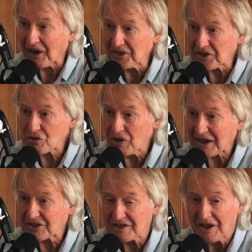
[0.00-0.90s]
Oh, and the
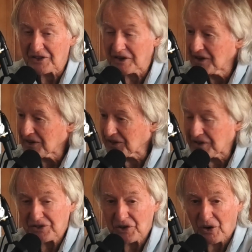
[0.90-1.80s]
trucks. The, the,
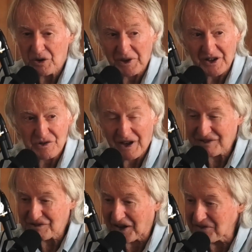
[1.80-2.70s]
talk about
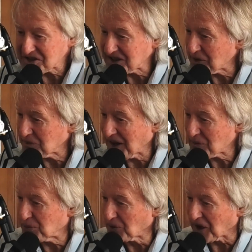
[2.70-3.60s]
truck drivers. They they
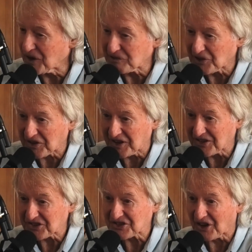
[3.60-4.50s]
pull over onto the
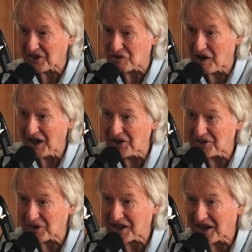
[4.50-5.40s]
other side of the road
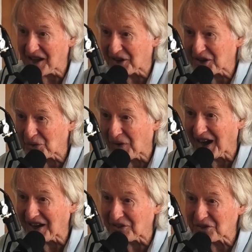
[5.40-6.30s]
to get out of your
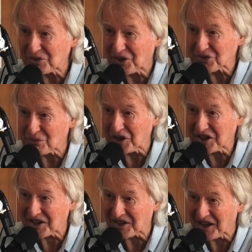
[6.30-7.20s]
way. It was, wasn't me
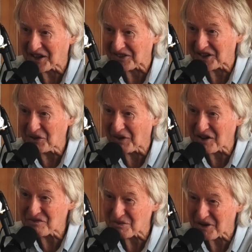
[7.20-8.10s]
getting out of their
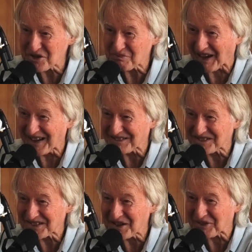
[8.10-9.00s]
way for most part. It
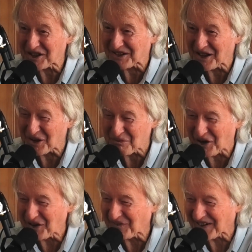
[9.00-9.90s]
was them mm. getting out of
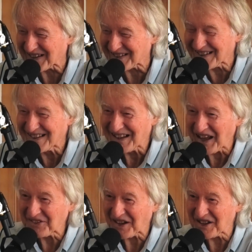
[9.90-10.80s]
my way. The,
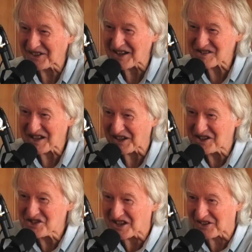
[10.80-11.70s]
and and and they'd tell
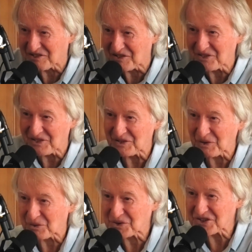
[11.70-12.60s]
each other uh,
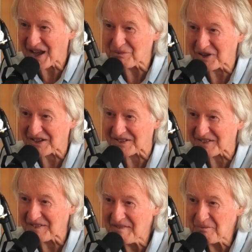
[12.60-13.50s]
what was happening,
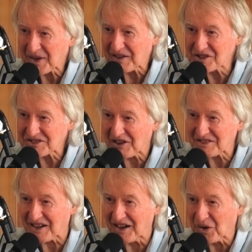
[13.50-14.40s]
and it was
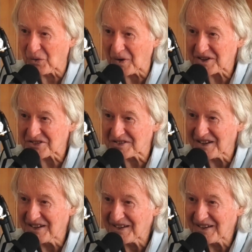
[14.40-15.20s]
like the whole West.